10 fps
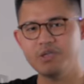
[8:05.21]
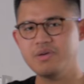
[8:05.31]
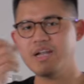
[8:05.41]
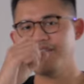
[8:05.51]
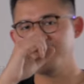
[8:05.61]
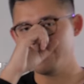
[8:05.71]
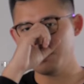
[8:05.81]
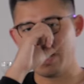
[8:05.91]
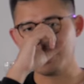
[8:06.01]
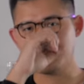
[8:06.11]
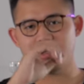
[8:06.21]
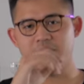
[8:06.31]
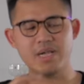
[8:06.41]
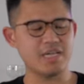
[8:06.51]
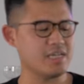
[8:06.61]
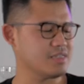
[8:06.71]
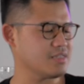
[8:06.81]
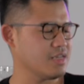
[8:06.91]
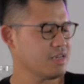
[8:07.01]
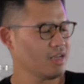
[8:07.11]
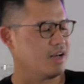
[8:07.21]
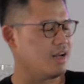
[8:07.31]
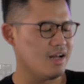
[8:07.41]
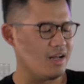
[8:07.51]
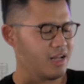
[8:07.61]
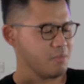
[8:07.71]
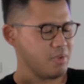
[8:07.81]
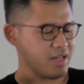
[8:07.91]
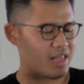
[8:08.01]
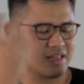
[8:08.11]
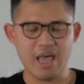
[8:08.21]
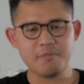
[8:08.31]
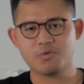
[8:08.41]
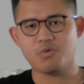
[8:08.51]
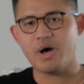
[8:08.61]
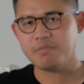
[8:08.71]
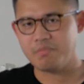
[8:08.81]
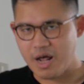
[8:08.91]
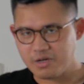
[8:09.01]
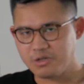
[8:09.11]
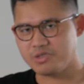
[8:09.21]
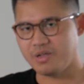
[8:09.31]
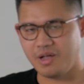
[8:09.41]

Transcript: you get a few extra minutes, uh, but that quite matters a